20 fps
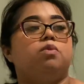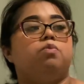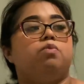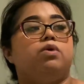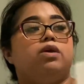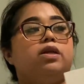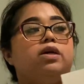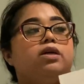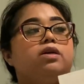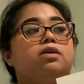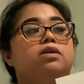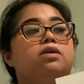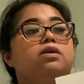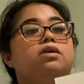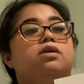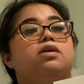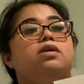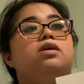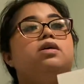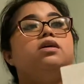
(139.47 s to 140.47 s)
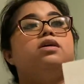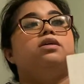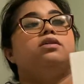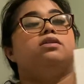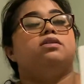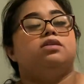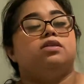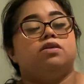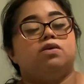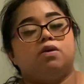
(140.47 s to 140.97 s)
like a
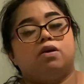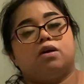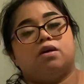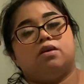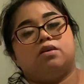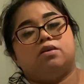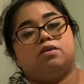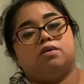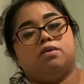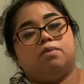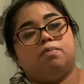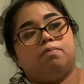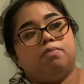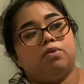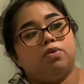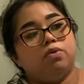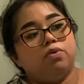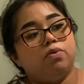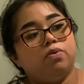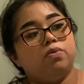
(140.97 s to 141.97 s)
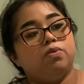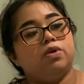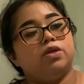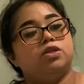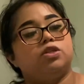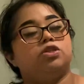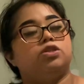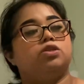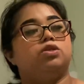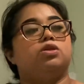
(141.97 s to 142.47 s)
silk
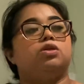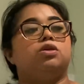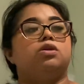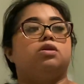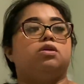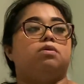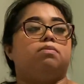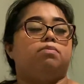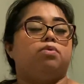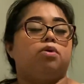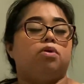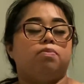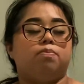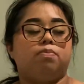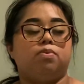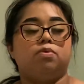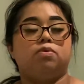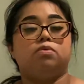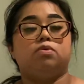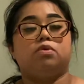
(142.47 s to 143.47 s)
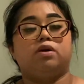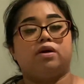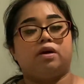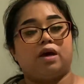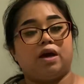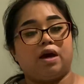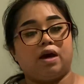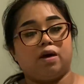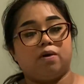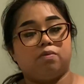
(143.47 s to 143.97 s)
bluish purple
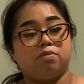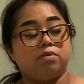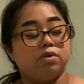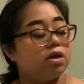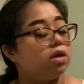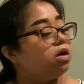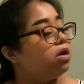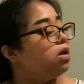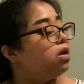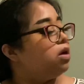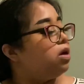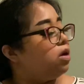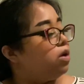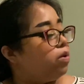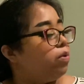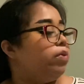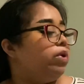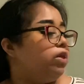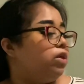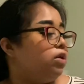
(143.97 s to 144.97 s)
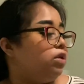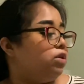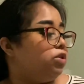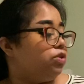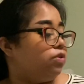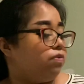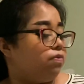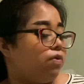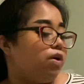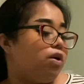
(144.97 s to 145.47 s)
gown with a
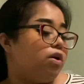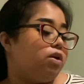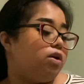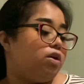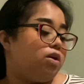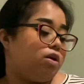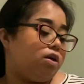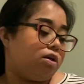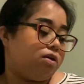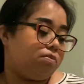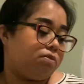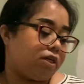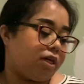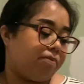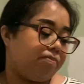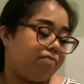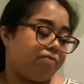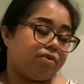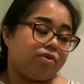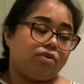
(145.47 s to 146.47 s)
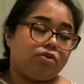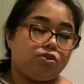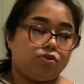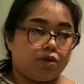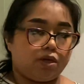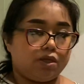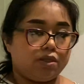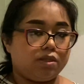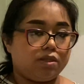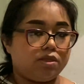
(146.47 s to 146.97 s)
chiffon type
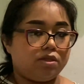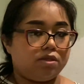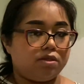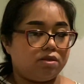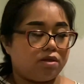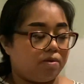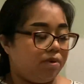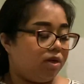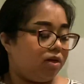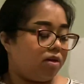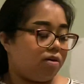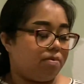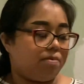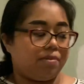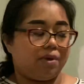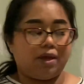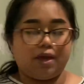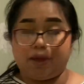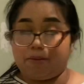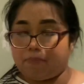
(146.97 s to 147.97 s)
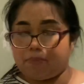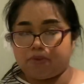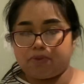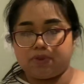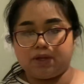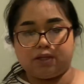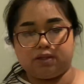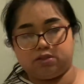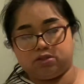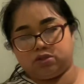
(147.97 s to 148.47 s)
dress, cape
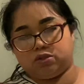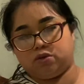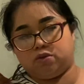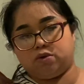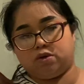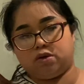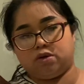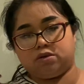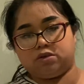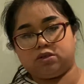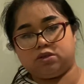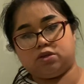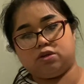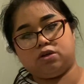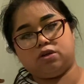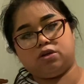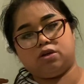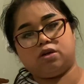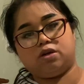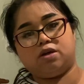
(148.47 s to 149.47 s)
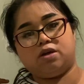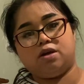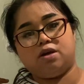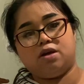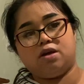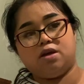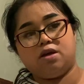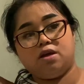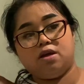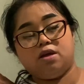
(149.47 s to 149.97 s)
that's sewed onto her
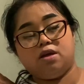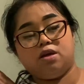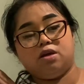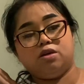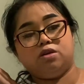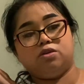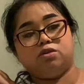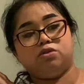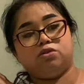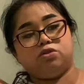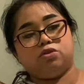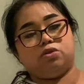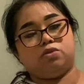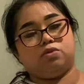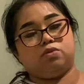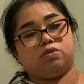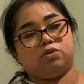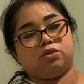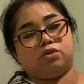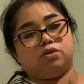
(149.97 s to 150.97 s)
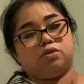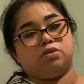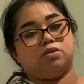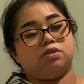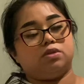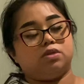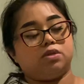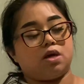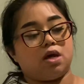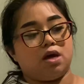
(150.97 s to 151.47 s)

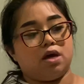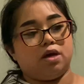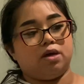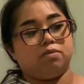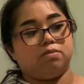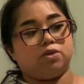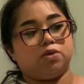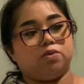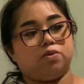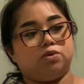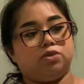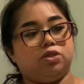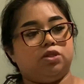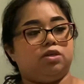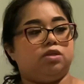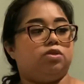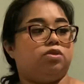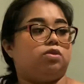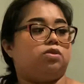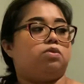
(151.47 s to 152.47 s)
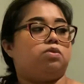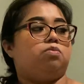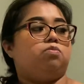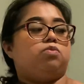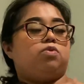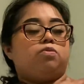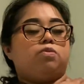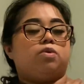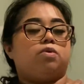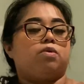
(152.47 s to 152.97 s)
shoulders, so she can just move
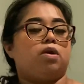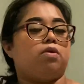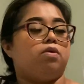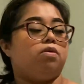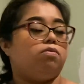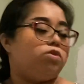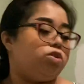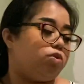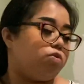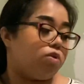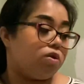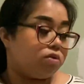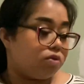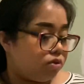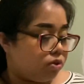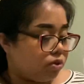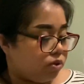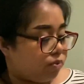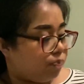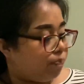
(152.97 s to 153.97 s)
it around if she wants to.